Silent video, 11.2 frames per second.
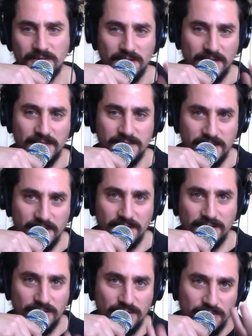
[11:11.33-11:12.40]

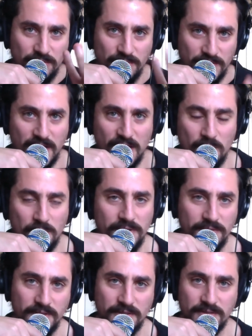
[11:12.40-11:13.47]
listening to the output
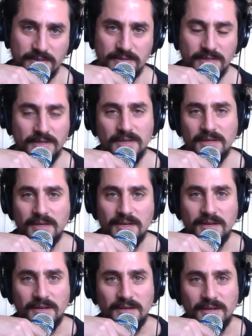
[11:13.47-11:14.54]
of this
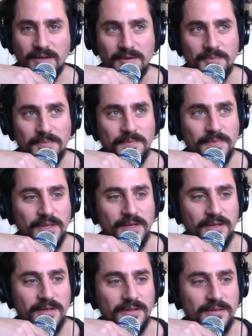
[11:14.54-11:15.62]
uh,
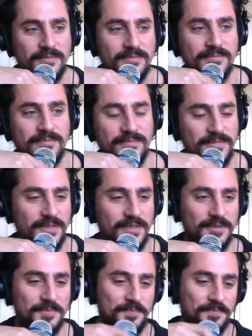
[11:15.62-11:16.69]
uh,
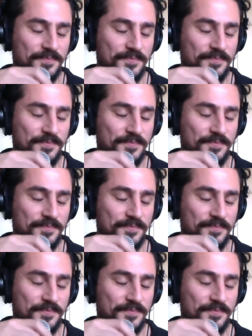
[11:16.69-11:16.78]
um,